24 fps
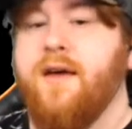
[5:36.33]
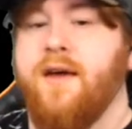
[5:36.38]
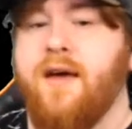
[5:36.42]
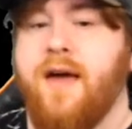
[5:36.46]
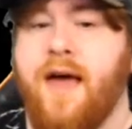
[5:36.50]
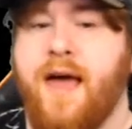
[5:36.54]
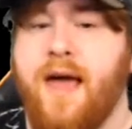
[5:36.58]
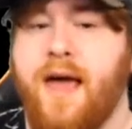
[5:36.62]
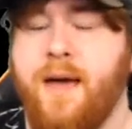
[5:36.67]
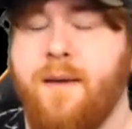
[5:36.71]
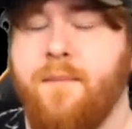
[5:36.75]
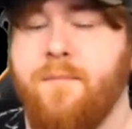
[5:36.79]

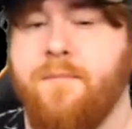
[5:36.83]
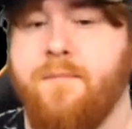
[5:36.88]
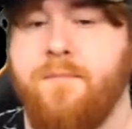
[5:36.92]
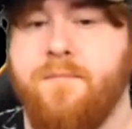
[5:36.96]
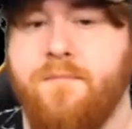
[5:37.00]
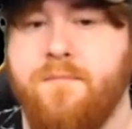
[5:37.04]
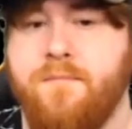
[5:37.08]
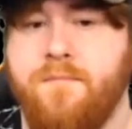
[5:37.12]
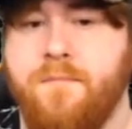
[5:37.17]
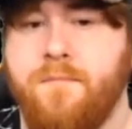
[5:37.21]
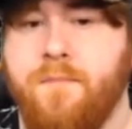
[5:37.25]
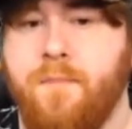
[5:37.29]

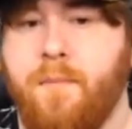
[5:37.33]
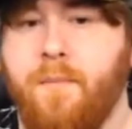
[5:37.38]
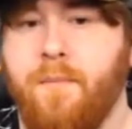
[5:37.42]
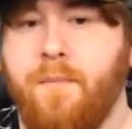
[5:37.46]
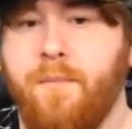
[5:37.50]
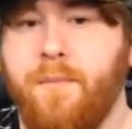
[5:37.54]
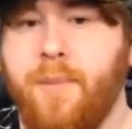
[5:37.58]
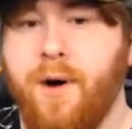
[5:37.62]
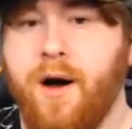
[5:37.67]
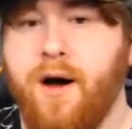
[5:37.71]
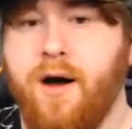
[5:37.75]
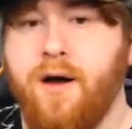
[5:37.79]

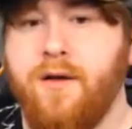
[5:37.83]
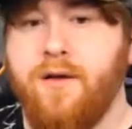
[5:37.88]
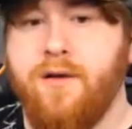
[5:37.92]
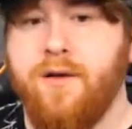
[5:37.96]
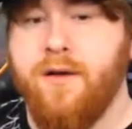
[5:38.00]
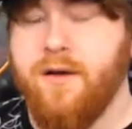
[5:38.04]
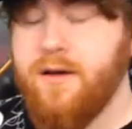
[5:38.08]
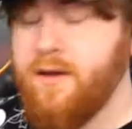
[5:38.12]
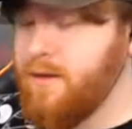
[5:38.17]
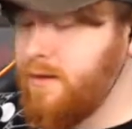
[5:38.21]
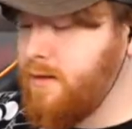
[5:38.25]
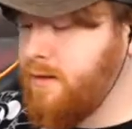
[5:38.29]
But
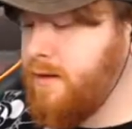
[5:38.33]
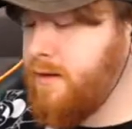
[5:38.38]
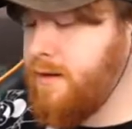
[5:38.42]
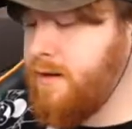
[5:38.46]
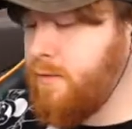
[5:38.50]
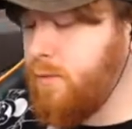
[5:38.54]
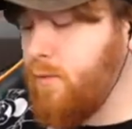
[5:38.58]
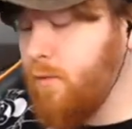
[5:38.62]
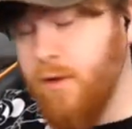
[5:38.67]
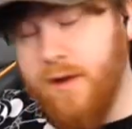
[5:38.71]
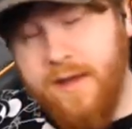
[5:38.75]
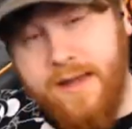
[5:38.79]

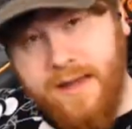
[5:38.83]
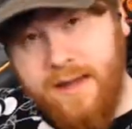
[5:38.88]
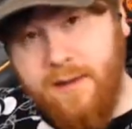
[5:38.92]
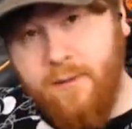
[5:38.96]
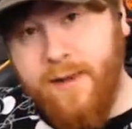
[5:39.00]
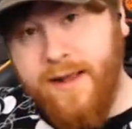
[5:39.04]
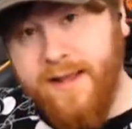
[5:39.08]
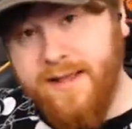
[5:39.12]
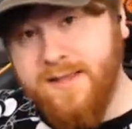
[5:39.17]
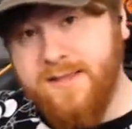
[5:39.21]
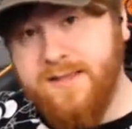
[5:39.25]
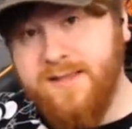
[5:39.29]
what he
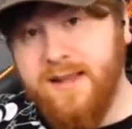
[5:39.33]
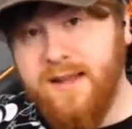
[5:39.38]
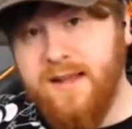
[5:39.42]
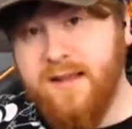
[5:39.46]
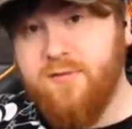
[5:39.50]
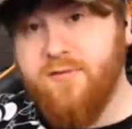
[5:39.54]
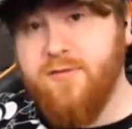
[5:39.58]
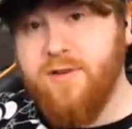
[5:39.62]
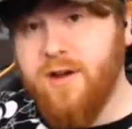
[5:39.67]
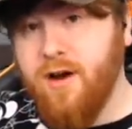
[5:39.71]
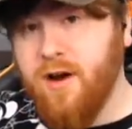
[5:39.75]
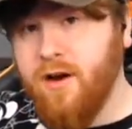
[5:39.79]
went and
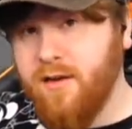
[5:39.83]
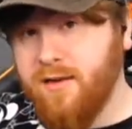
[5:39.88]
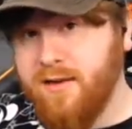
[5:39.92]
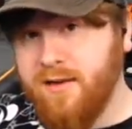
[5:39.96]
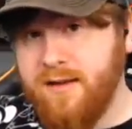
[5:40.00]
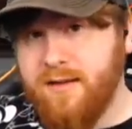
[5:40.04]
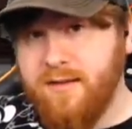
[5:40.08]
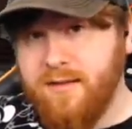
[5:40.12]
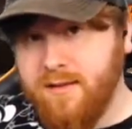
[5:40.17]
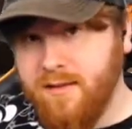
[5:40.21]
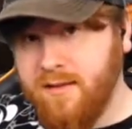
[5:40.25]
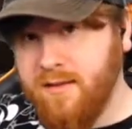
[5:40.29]
said
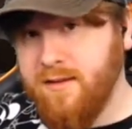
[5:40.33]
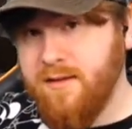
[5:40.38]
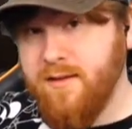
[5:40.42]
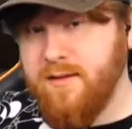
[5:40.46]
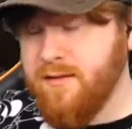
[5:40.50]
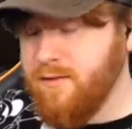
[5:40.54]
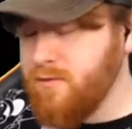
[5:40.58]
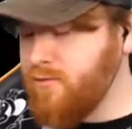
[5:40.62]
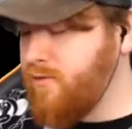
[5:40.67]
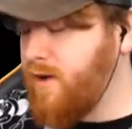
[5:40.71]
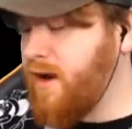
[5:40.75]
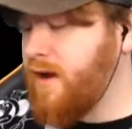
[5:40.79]
regarding the
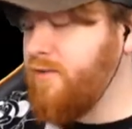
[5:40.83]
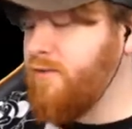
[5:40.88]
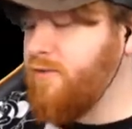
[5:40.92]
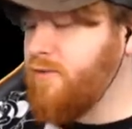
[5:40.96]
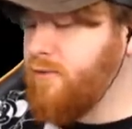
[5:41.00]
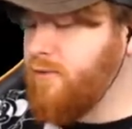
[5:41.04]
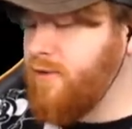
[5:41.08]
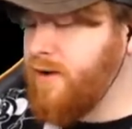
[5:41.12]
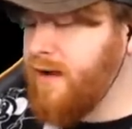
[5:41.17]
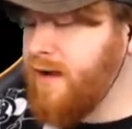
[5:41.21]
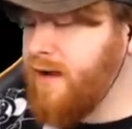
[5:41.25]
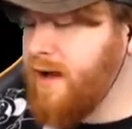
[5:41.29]

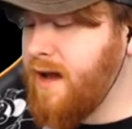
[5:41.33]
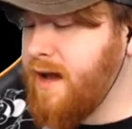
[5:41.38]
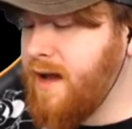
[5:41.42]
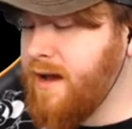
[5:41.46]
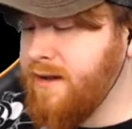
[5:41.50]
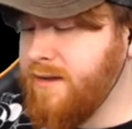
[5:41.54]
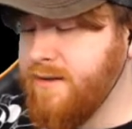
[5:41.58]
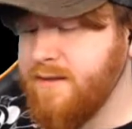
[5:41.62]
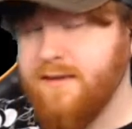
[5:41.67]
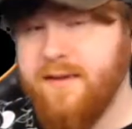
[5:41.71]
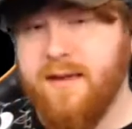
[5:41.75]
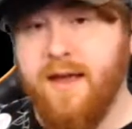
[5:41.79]
rivalry,
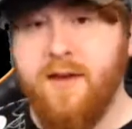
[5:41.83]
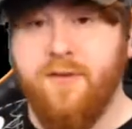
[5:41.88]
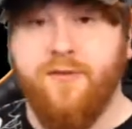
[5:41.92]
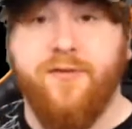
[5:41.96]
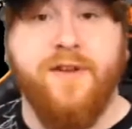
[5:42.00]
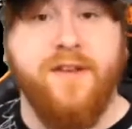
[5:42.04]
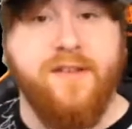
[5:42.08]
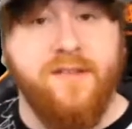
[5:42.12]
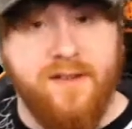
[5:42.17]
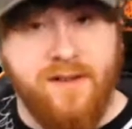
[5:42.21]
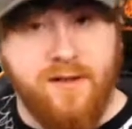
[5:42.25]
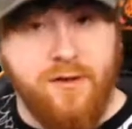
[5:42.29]
and if
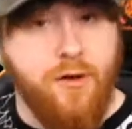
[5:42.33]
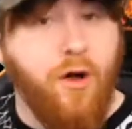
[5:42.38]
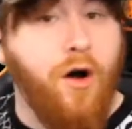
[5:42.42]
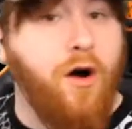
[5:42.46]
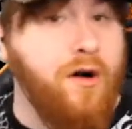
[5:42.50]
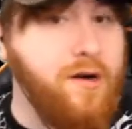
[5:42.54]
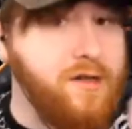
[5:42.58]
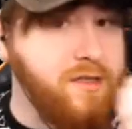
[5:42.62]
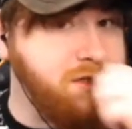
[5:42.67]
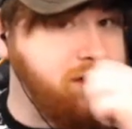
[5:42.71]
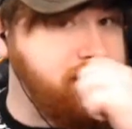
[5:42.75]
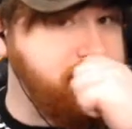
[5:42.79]
he's
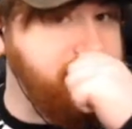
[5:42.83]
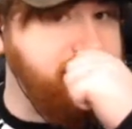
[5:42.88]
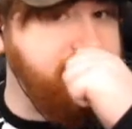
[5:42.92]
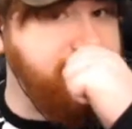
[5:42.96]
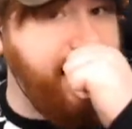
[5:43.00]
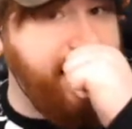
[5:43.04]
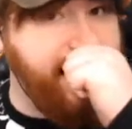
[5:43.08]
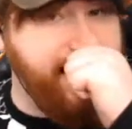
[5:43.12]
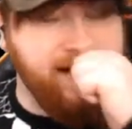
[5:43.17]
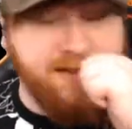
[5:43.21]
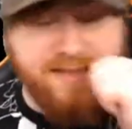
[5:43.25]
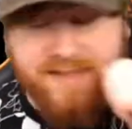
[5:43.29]
acknowledged
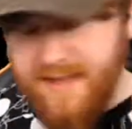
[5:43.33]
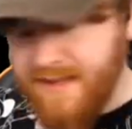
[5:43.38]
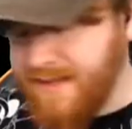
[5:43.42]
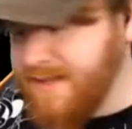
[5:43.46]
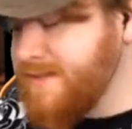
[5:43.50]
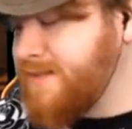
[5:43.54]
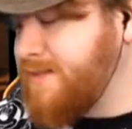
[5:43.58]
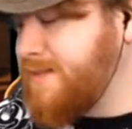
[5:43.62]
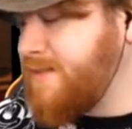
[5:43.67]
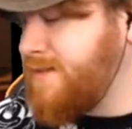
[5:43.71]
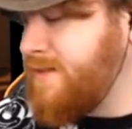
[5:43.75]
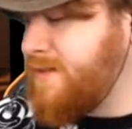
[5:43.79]
that
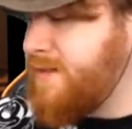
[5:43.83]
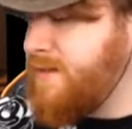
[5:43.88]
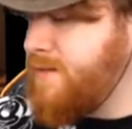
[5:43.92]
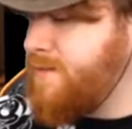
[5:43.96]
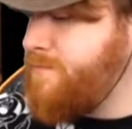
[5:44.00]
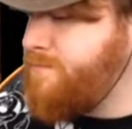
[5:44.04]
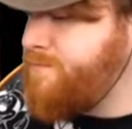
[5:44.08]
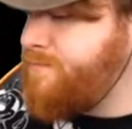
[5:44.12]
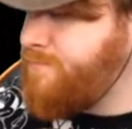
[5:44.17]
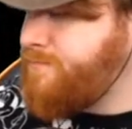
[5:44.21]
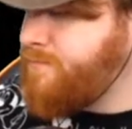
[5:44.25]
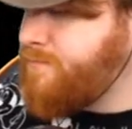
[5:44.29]
exists,
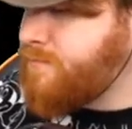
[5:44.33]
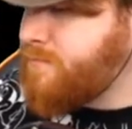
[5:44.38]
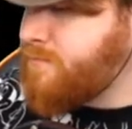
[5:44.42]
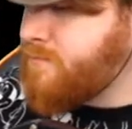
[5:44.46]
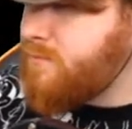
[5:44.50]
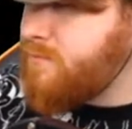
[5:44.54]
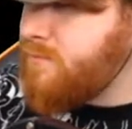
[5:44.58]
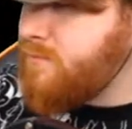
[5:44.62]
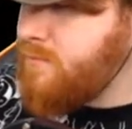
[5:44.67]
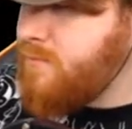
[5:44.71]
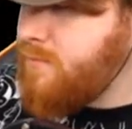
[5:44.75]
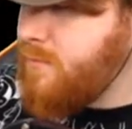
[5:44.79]

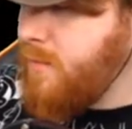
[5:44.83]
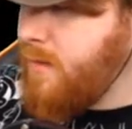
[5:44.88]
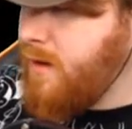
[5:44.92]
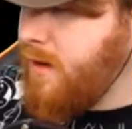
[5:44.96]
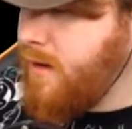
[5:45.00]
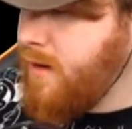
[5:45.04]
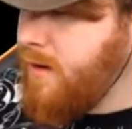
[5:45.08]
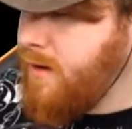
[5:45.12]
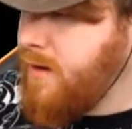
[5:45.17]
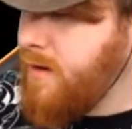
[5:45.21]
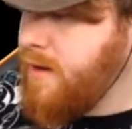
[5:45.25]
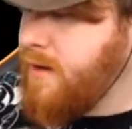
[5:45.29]

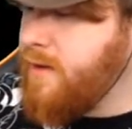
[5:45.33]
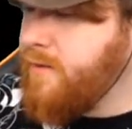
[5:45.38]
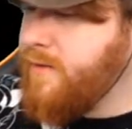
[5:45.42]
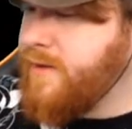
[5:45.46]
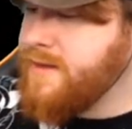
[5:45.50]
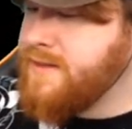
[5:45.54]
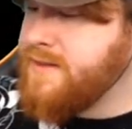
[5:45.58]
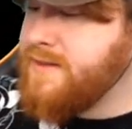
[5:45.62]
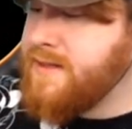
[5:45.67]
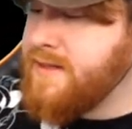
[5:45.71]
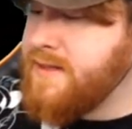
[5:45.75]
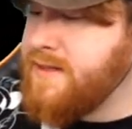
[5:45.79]
he went
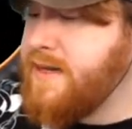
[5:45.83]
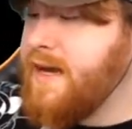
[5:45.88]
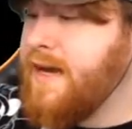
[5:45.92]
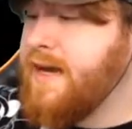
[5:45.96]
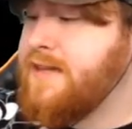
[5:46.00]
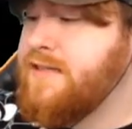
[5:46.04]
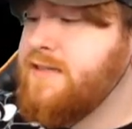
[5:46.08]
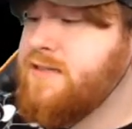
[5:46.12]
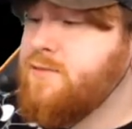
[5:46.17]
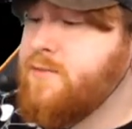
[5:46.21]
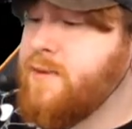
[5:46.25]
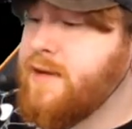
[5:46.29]
and said,
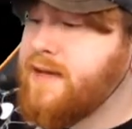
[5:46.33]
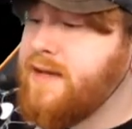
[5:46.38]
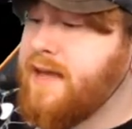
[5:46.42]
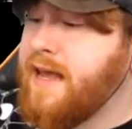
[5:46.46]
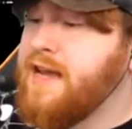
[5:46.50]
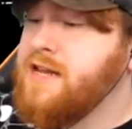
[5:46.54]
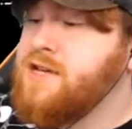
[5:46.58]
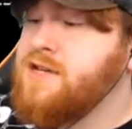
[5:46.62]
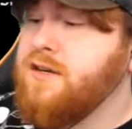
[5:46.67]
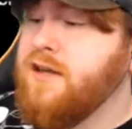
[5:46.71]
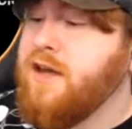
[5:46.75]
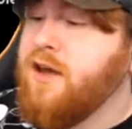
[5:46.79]
yes, we
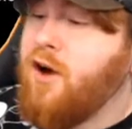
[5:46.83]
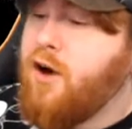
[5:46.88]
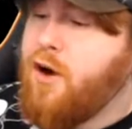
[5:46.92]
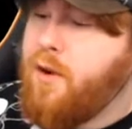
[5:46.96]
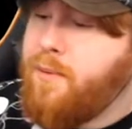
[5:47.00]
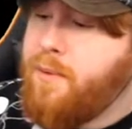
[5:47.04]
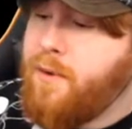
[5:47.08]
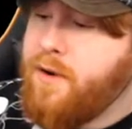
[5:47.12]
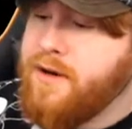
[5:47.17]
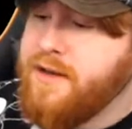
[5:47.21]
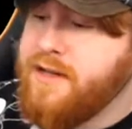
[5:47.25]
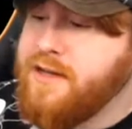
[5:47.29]
occasionally
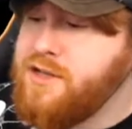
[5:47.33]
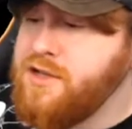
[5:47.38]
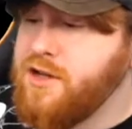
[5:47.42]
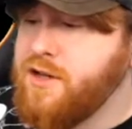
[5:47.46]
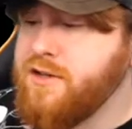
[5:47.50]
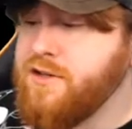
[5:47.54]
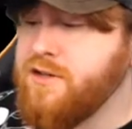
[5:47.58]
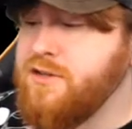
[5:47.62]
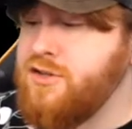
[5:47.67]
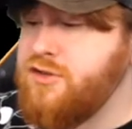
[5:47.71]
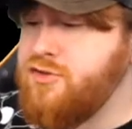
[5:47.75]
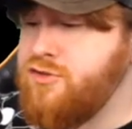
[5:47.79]
hop on each
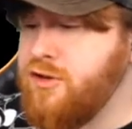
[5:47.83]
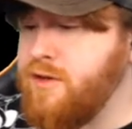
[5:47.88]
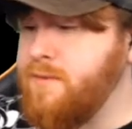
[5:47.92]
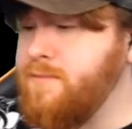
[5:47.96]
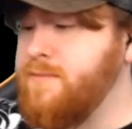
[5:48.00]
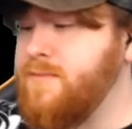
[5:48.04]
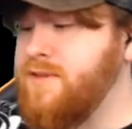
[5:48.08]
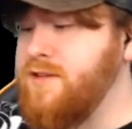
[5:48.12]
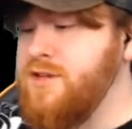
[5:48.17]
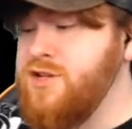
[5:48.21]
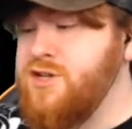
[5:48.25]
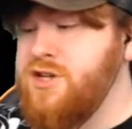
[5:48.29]
other's
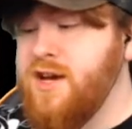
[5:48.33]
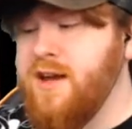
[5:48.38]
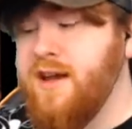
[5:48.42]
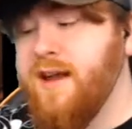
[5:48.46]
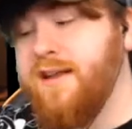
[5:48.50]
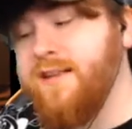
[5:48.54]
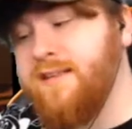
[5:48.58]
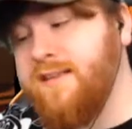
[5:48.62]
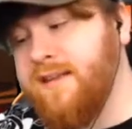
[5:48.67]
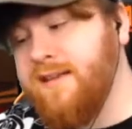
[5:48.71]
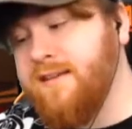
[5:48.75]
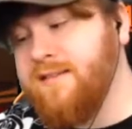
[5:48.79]
streams and share
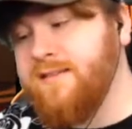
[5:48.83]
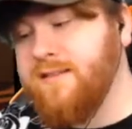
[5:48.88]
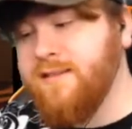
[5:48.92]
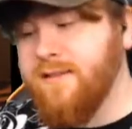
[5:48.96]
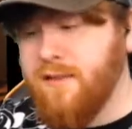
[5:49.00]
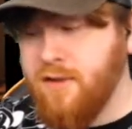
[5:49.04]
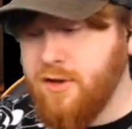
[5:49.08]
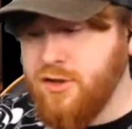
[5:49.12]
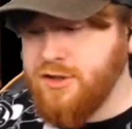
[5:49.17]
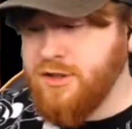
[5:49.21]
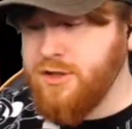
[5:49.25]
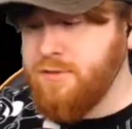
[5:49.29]
ideas and
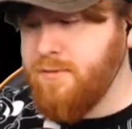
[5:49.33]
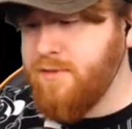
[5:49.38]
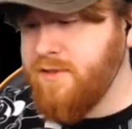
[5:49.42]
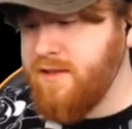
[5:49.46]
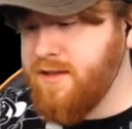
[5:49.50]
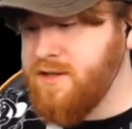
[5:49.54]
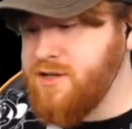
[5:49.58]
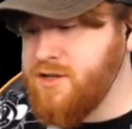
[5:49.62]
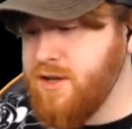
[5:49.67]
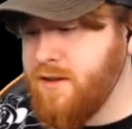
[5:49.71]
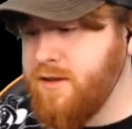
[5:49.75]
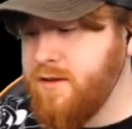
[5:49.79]
logic with
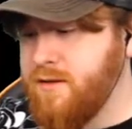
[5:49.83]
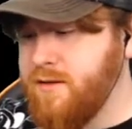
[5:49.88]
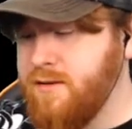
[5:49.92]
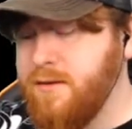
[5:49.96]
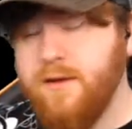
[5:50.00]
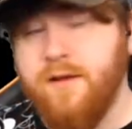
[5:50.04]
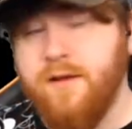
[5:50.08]
each other,